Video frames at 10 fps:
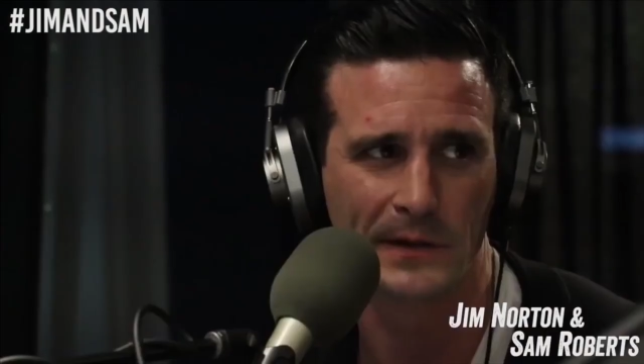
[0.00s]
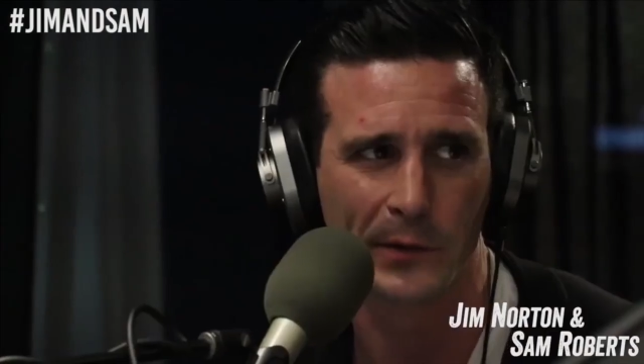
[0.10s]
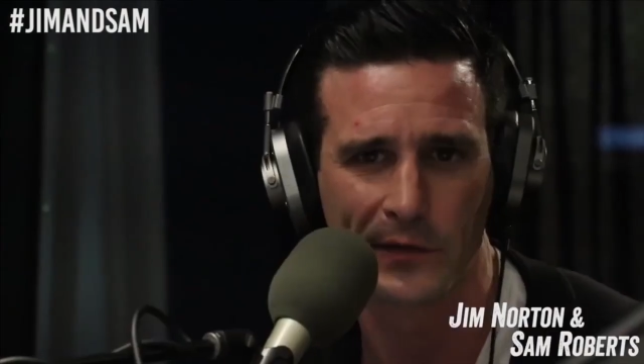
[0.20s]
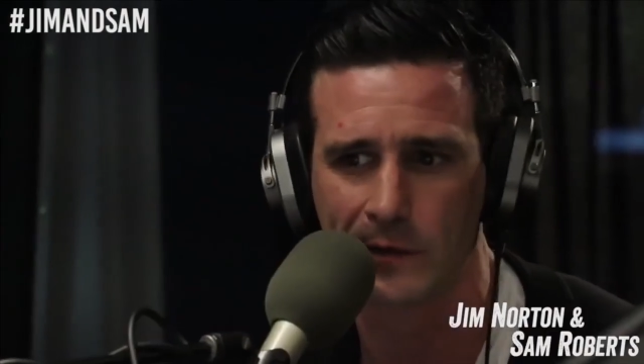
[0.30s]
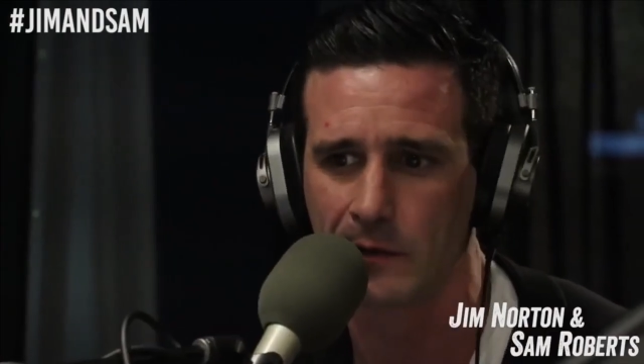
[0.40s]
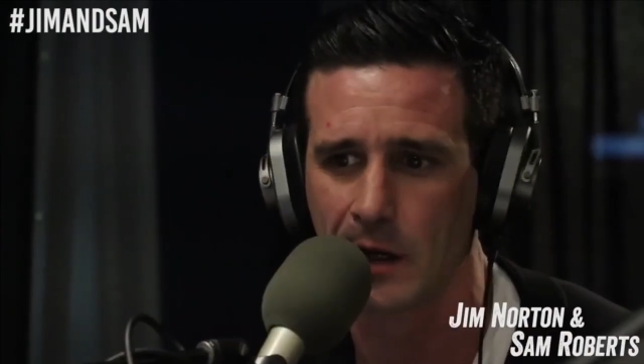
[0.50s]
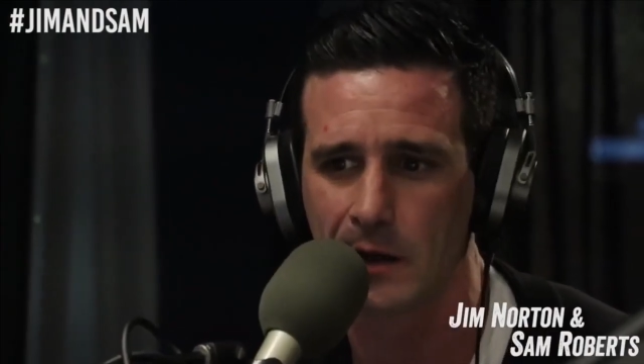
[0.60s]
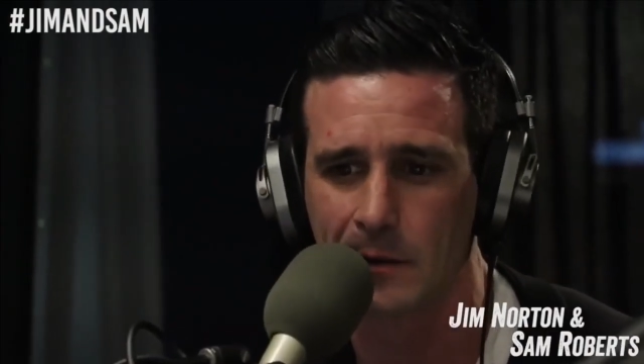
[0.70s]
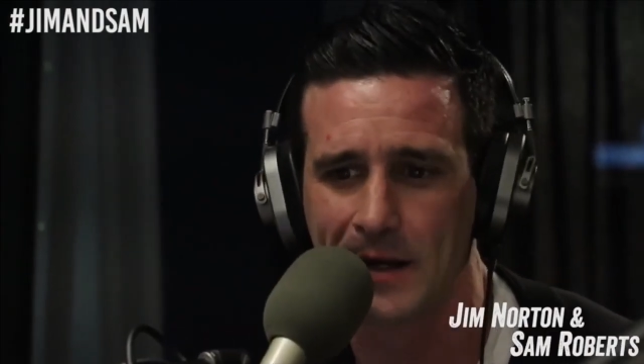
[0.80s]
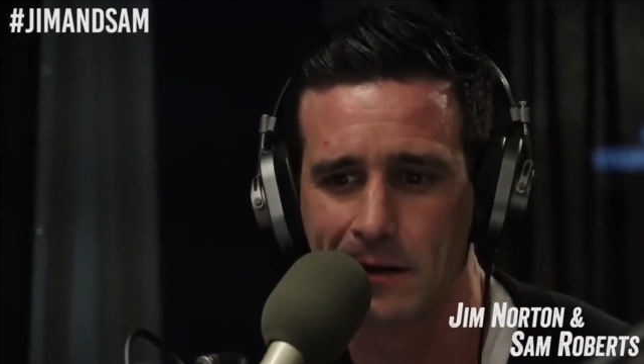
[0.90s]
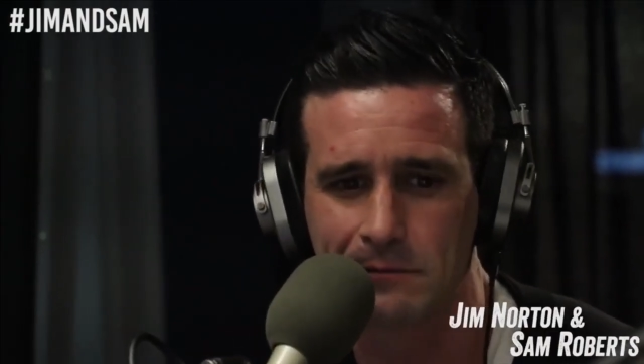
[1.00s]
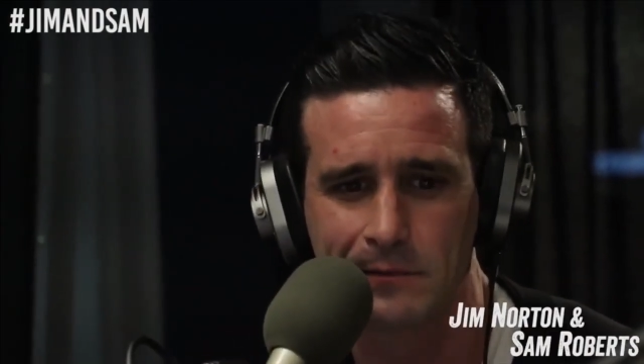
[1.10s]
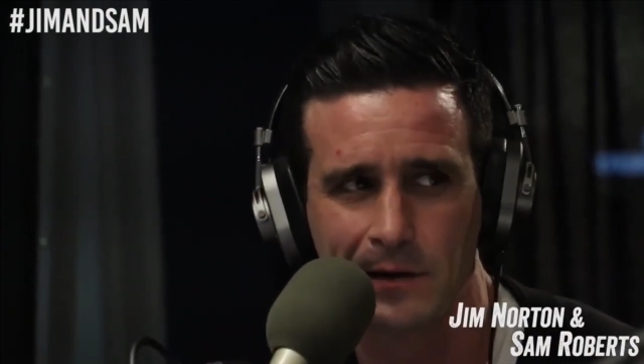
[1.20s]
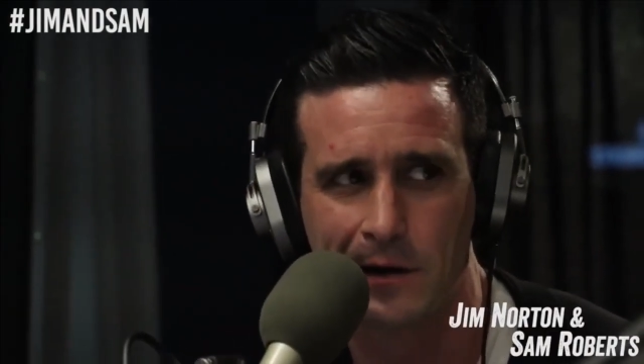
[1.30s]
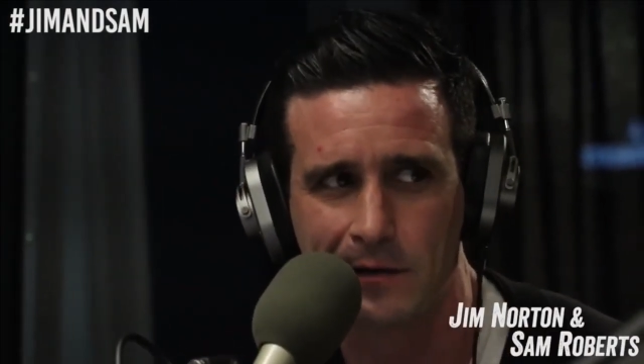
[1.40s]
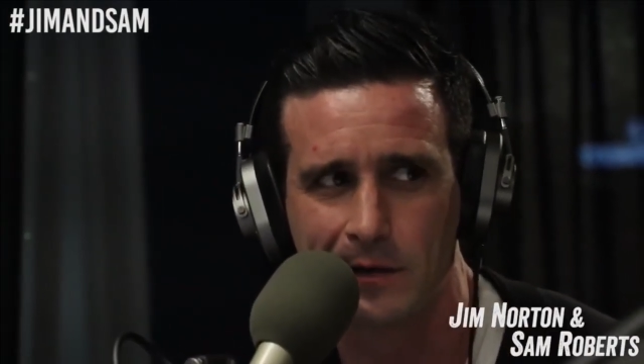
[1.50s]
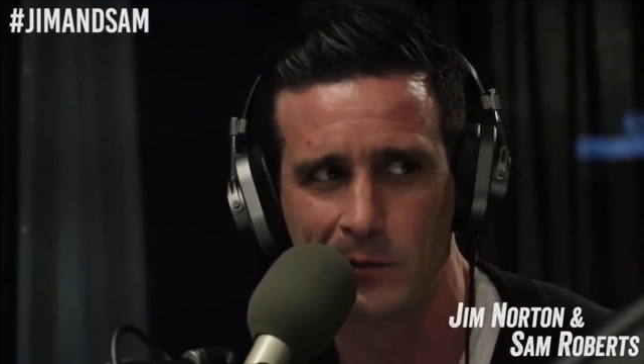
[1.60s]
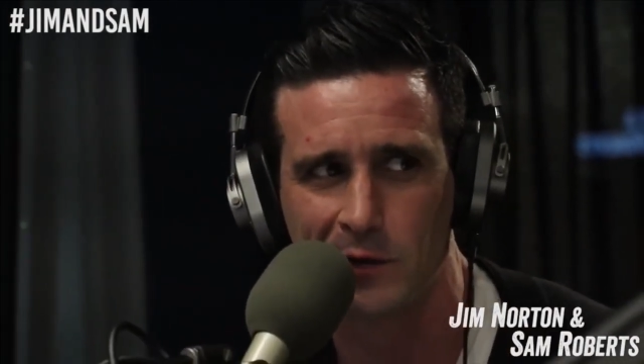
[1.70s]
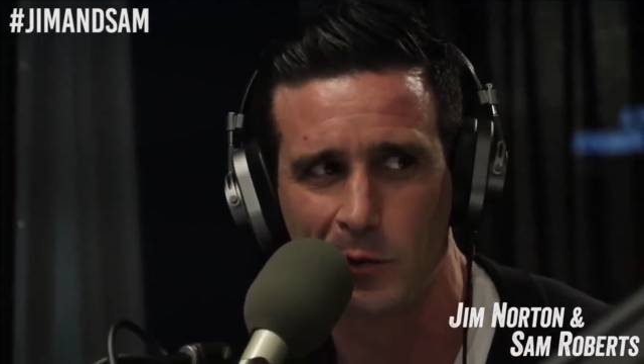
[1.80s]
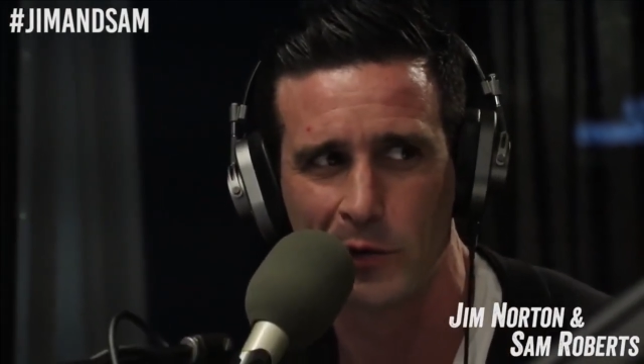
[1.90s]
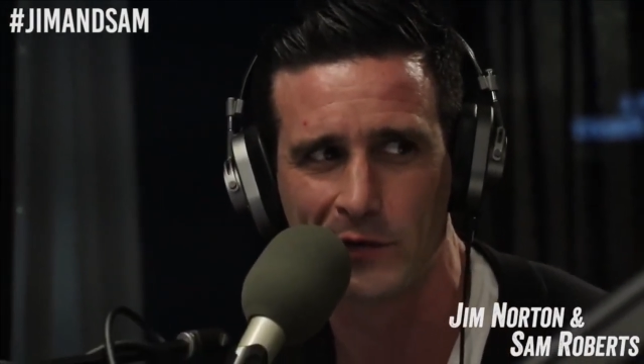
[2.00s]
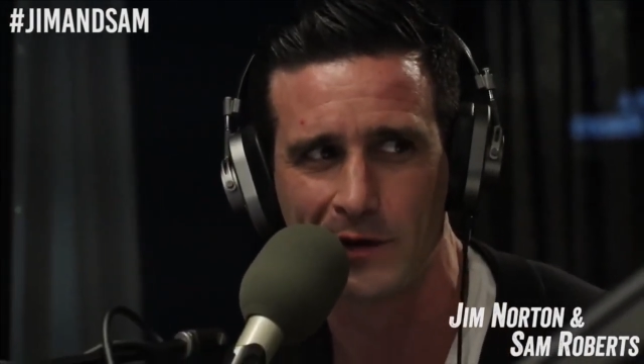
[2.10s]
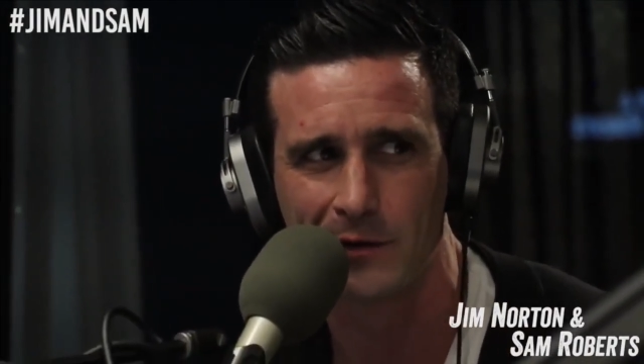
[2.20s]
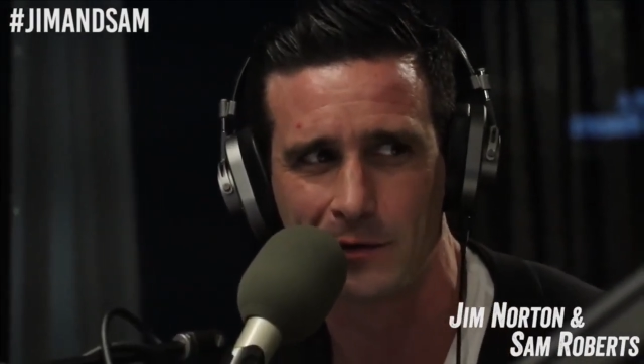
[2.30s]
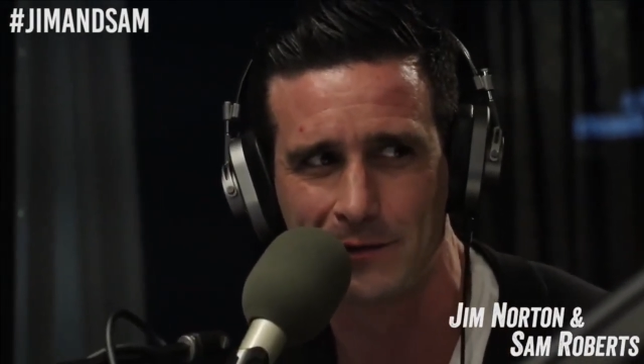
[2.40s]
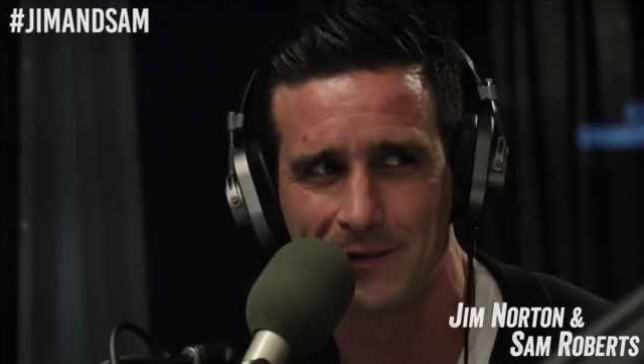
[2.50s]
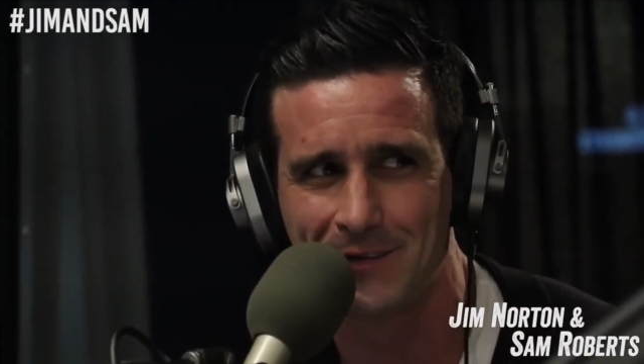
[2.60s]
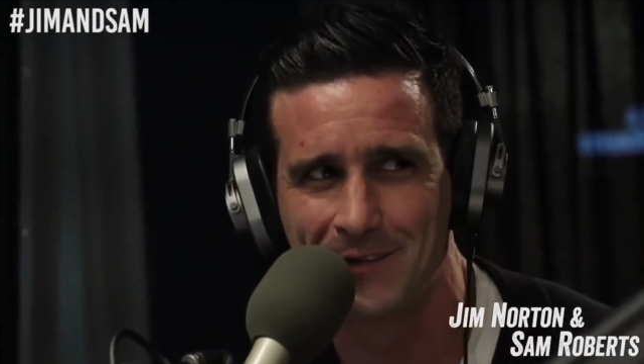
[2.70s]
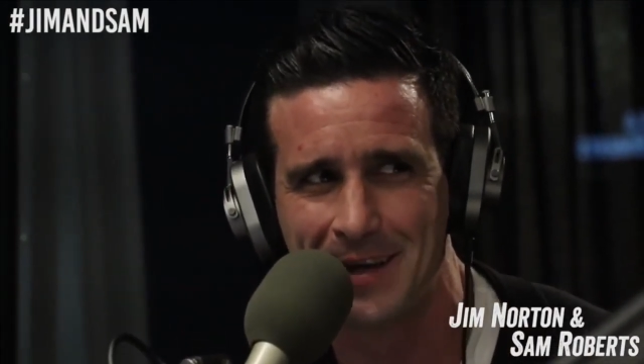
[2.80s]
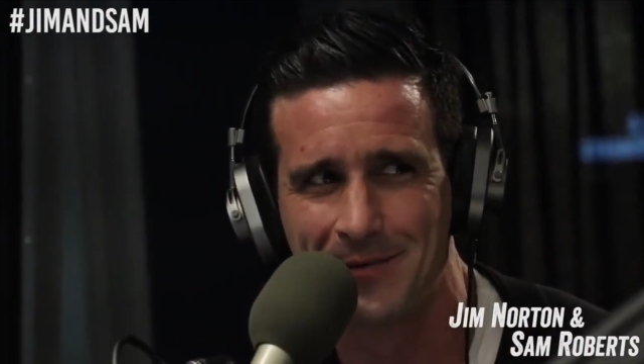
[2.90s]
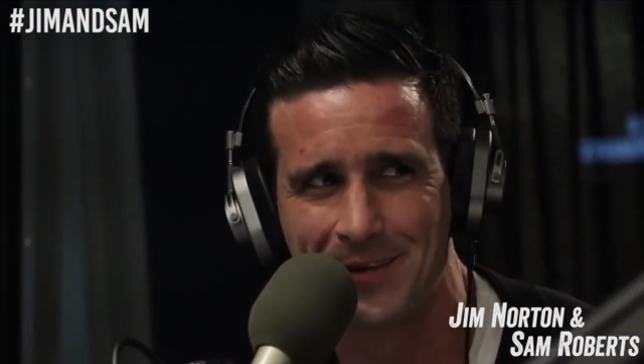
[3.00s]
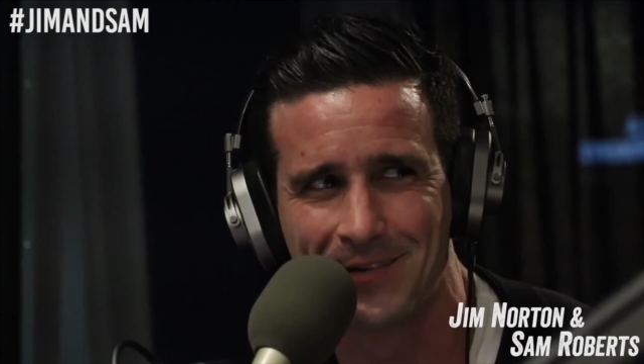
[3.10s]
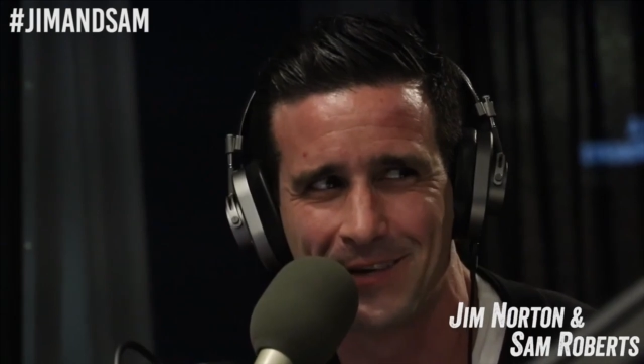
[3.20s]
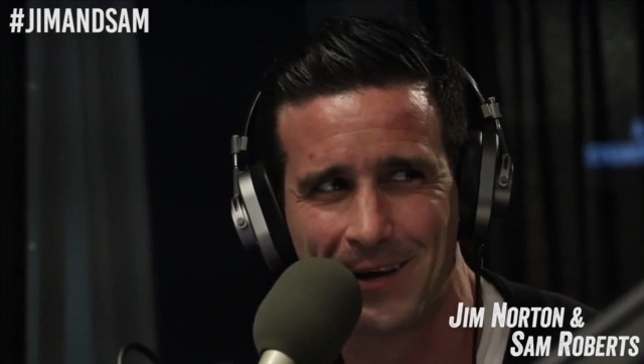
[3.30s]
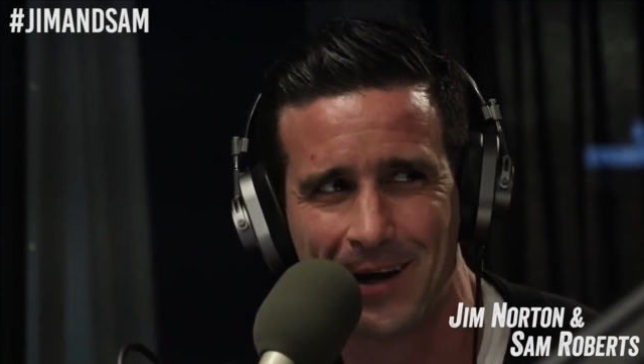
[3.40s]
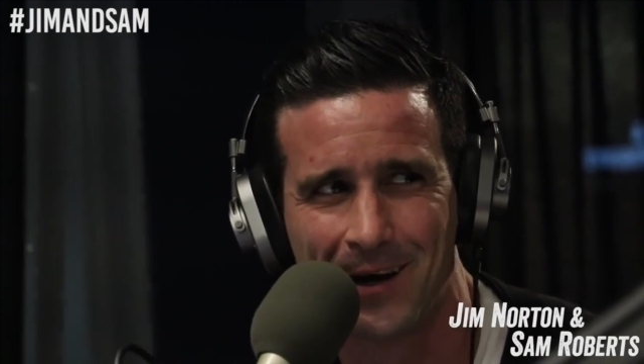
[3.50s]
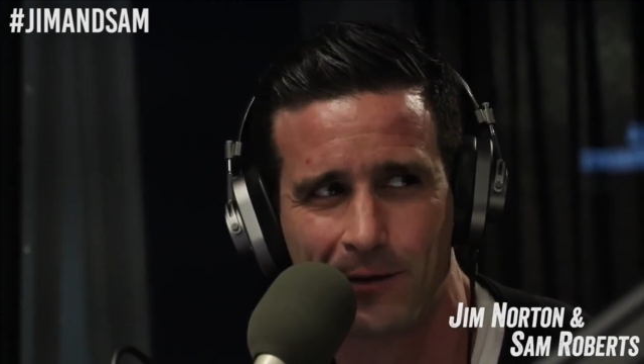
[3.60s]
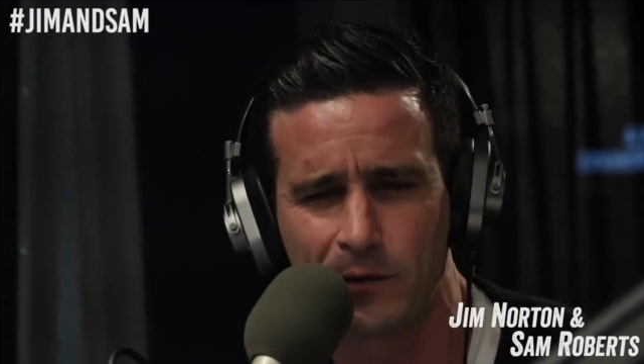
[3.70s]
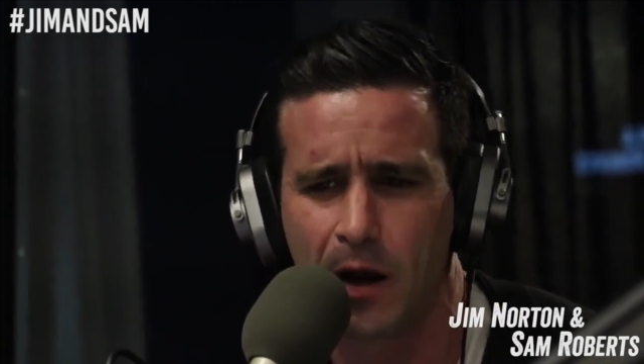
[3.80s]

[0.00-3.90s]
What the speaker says: It wasn't like, I'm not some super skilled Steven Seagal.